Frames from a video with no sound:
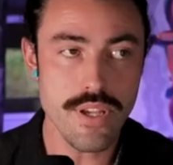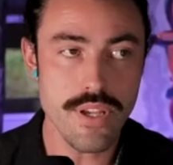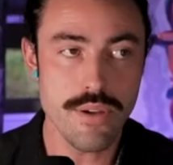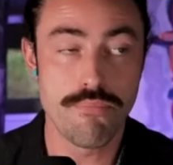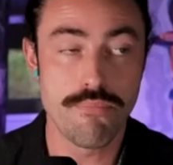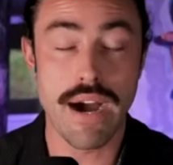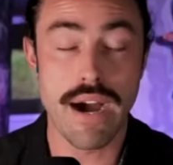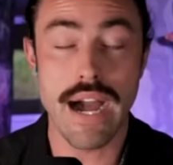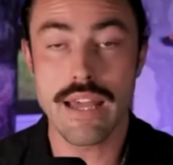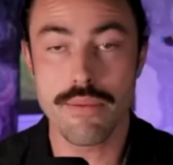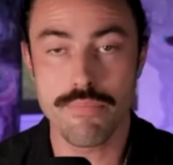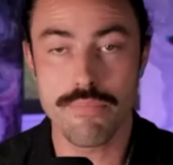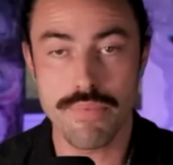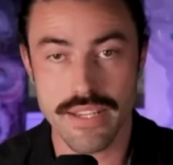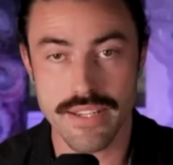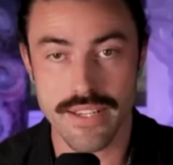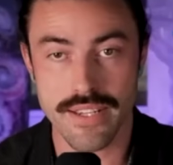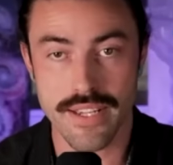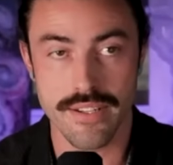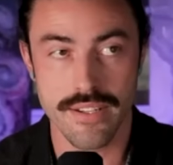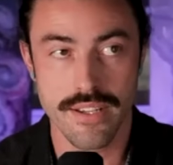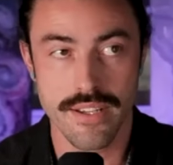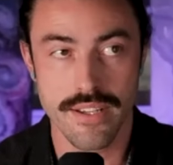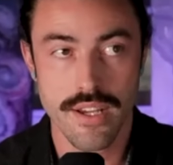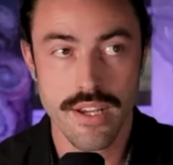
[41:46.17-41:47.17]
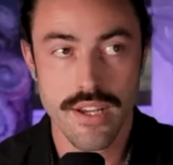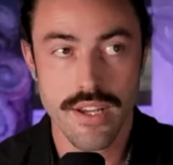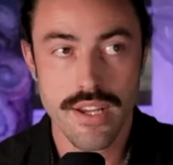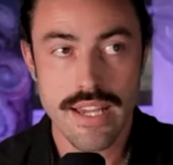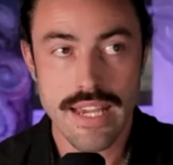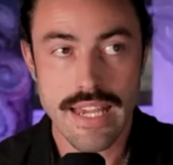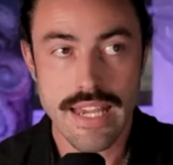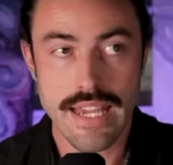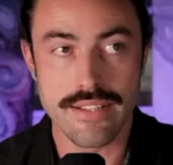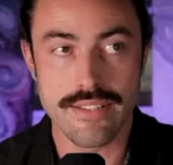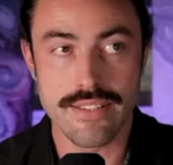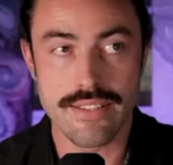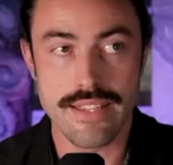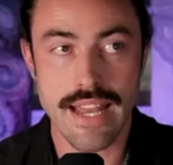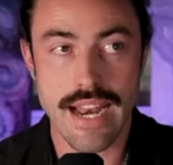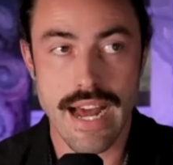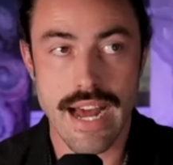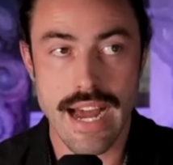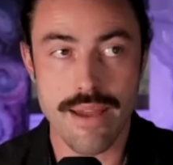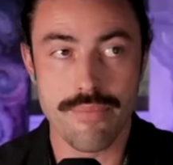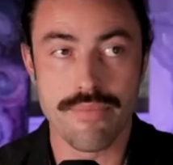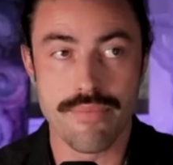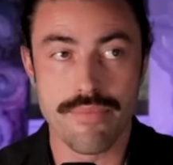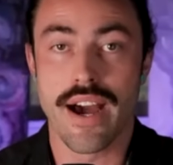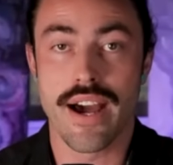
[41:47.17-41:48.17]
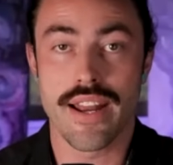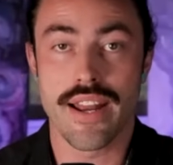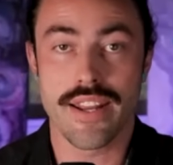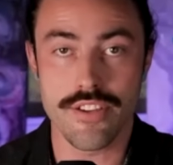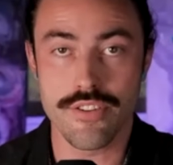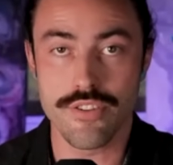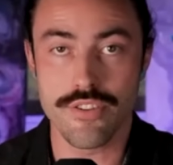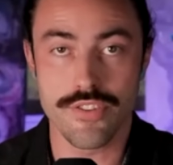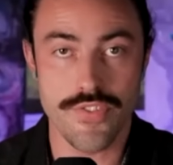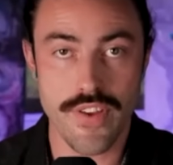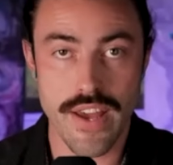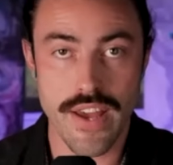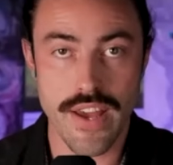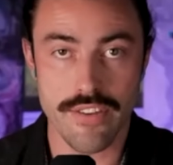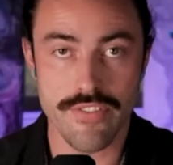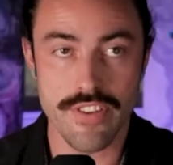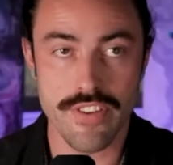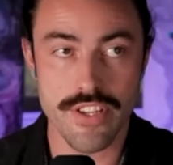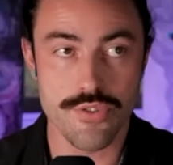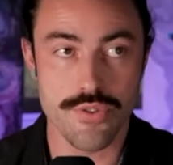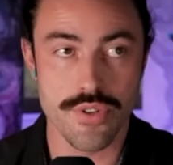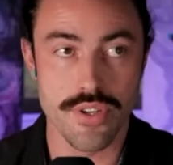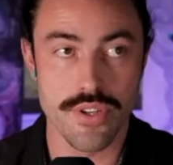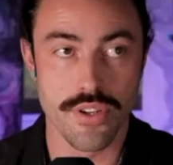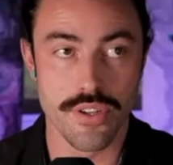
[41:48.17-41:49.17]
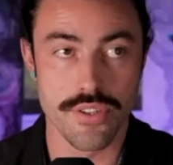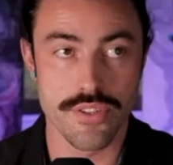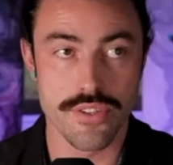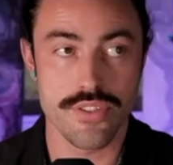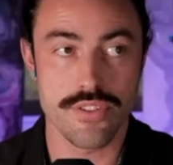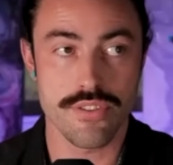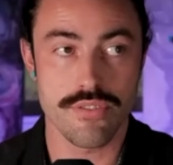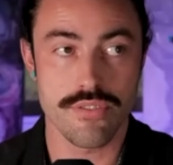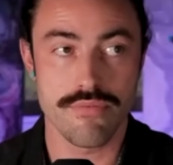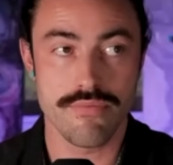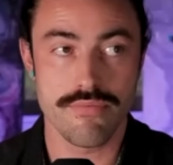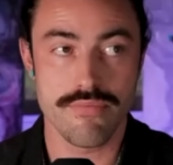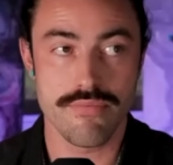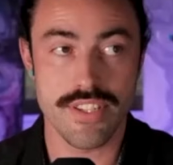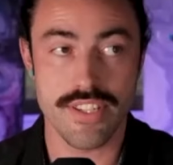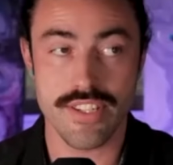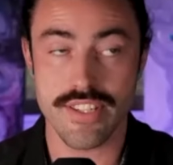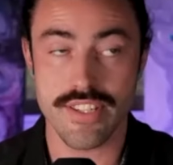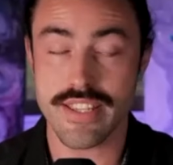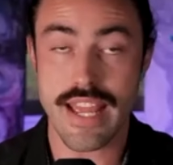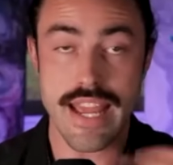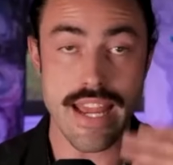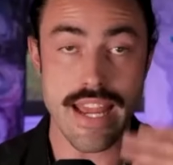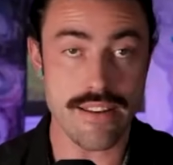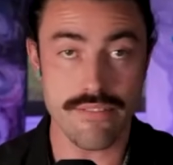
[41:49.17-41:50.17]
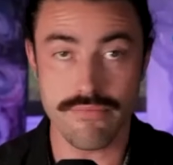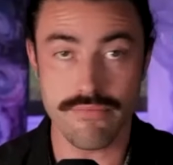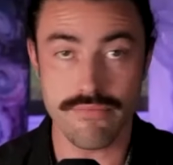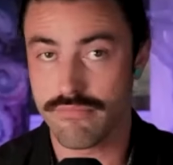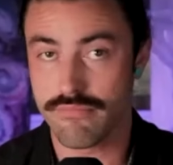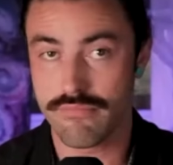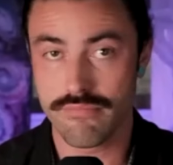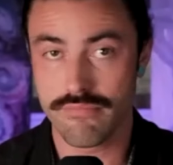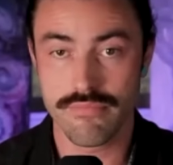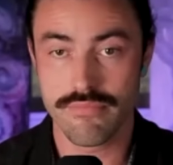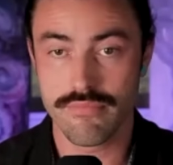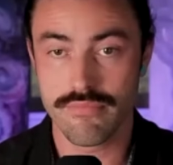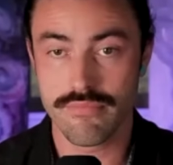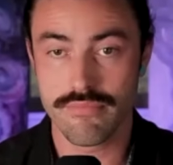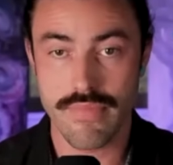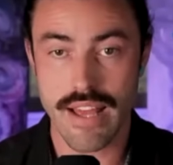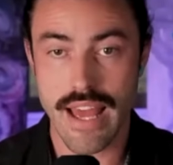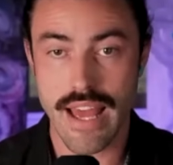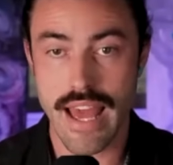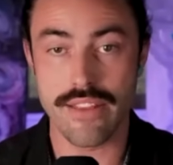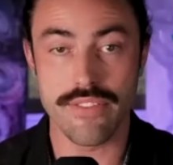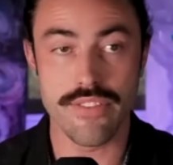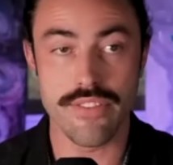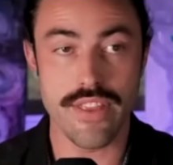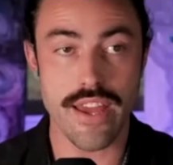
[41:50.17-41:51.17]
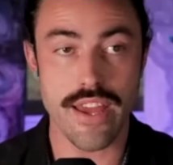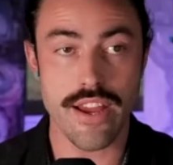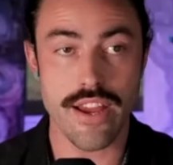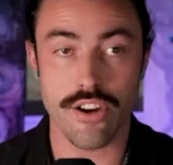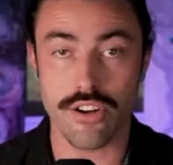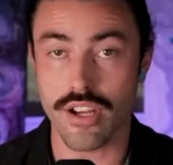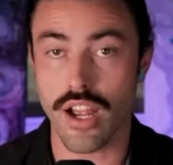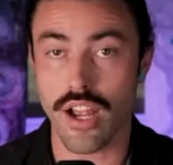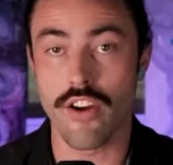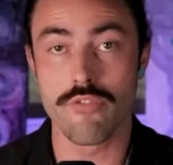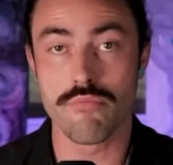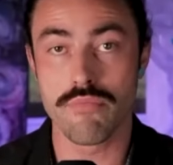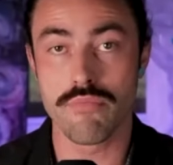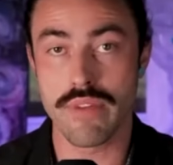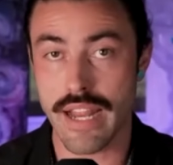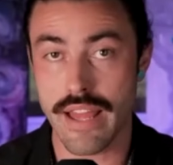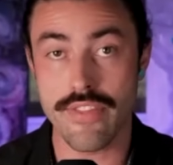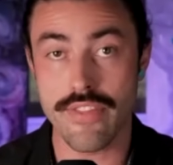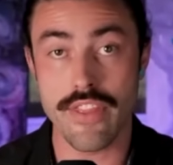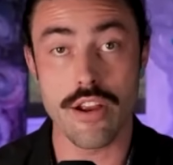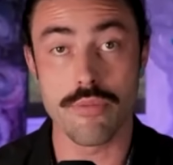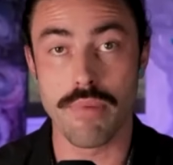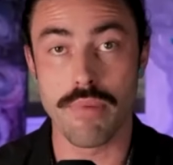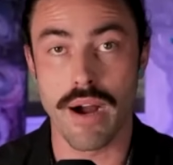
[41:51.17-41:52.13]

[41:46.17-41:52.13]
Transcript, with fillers: my opinion is that I am not a huge fan of Israel's state and their government and their